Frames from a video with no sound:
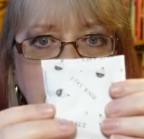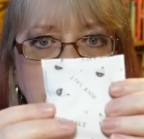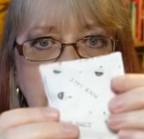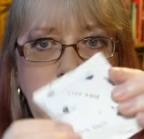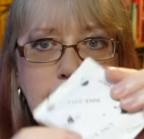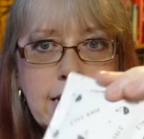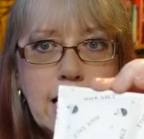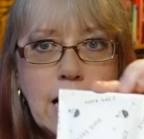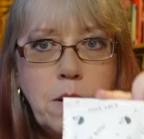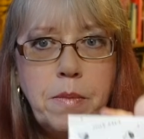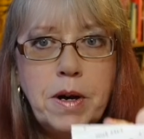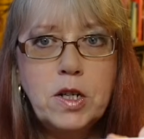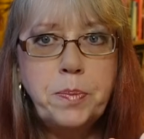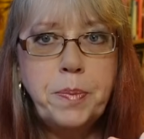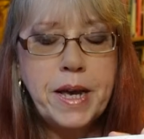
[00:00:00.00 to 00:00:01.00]
That is how
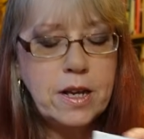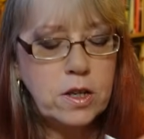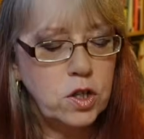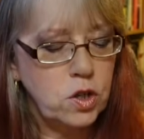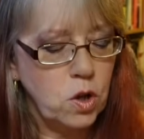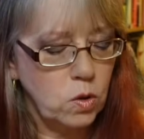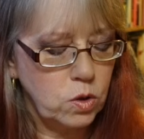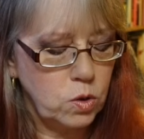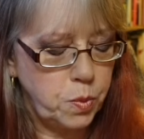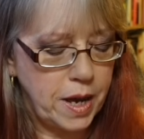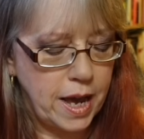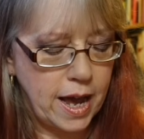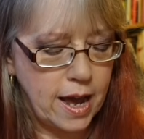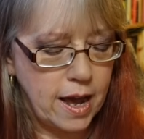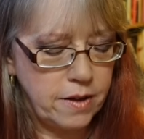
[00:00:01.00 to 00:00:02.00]
much pink salt we
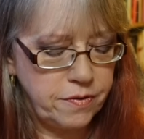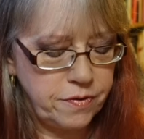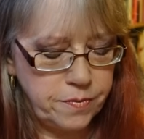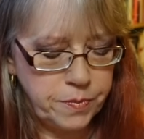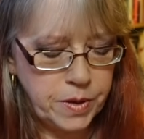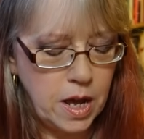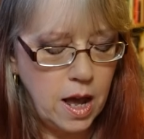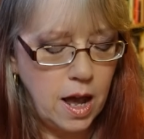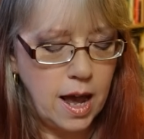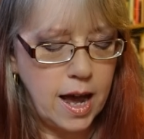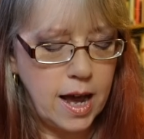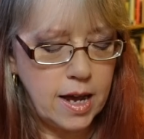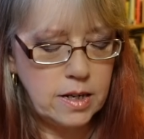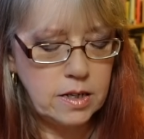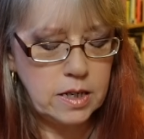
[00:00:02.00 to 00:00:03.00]
have.
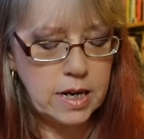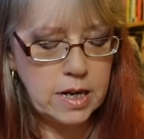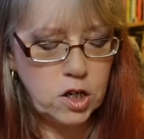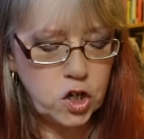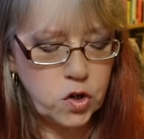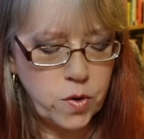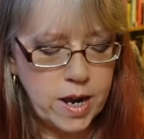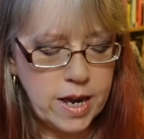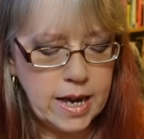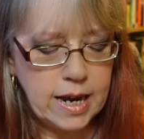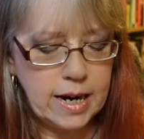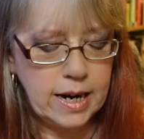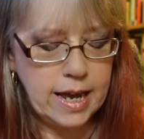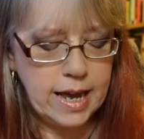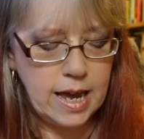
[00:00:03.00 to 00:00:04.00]
And
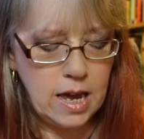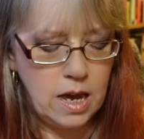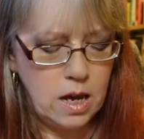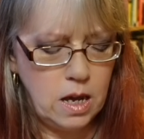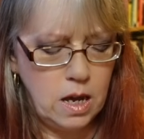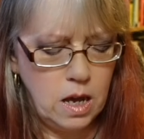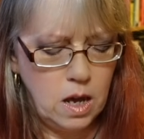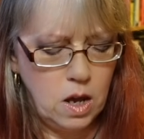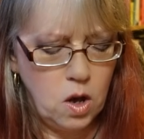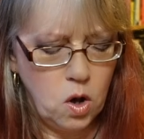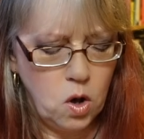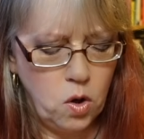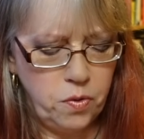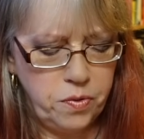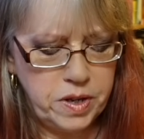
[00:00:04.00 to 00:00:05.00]
intriguingly,
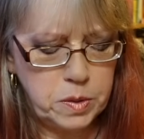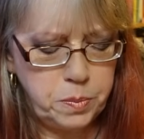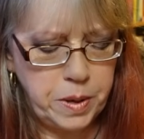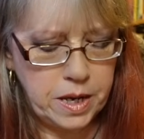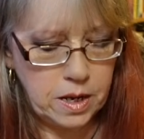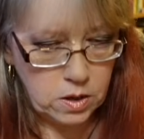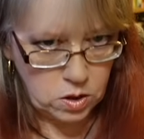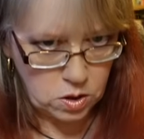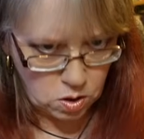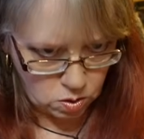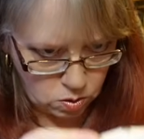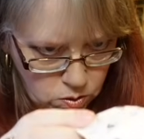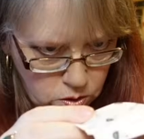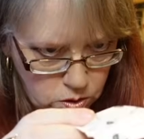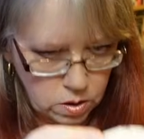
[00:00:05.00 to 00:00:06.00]
on this pink
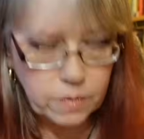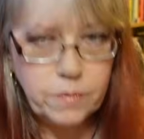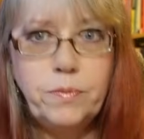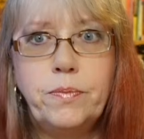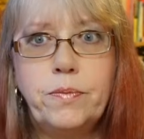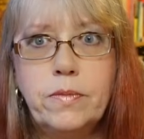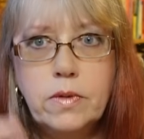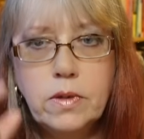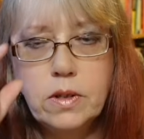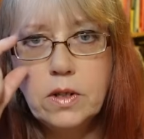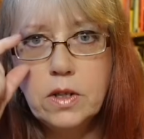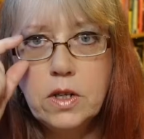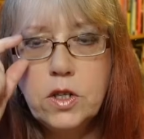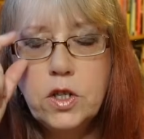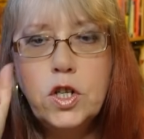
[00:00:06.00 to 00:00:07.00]
salt,
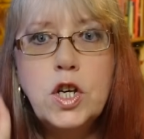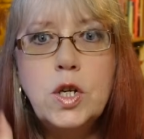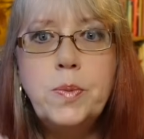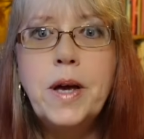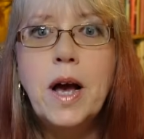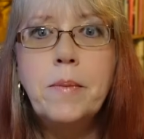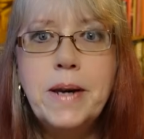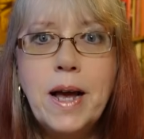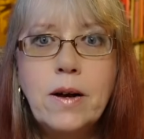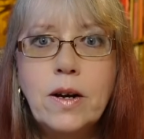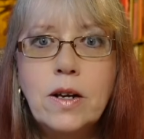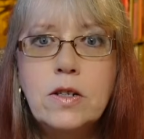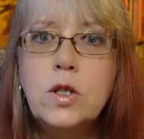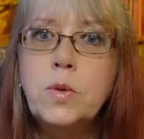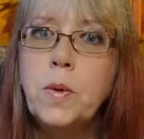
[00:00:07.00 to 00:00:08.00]
excuse me, I'm now
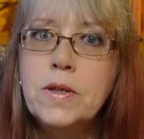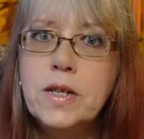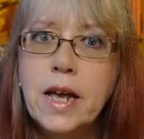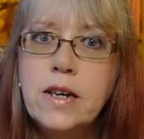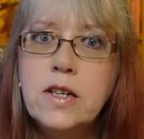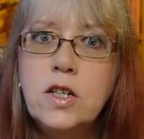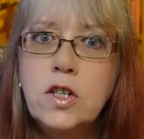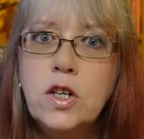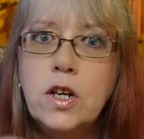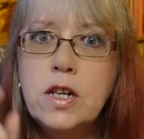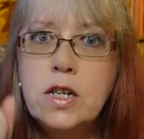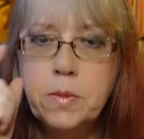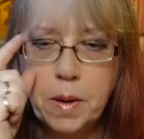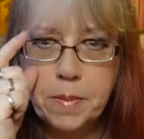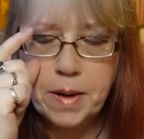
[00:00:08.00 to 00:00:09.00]
going to spontaneously turn
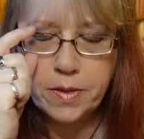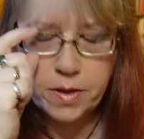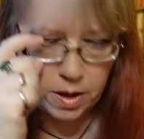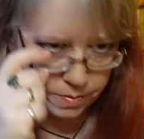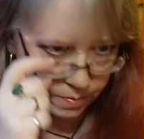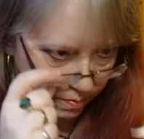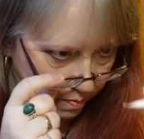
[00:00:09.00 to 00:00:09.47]
into my mother.